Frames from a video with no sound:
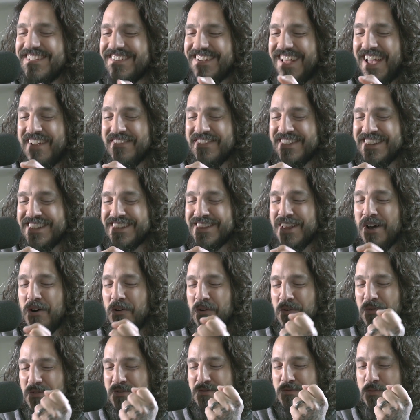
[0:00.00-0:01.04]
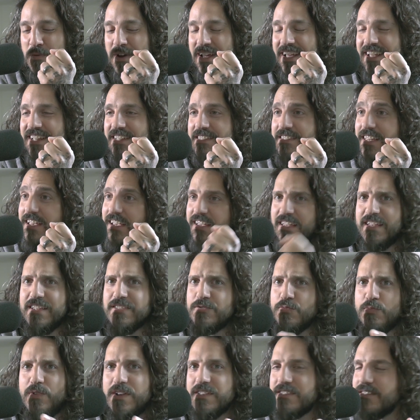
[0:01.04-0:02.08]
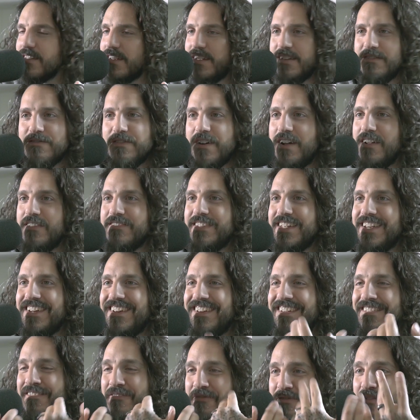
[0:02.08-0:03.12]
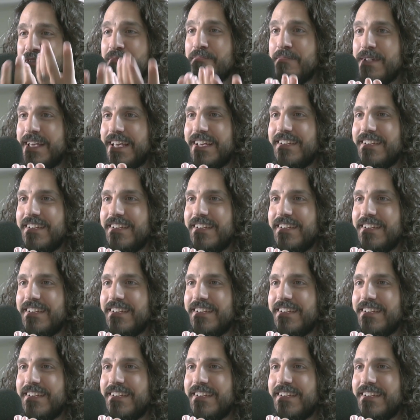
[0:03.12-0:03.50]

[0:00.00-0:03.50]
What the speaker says: everything that holds weight is wrestling involved in it for me.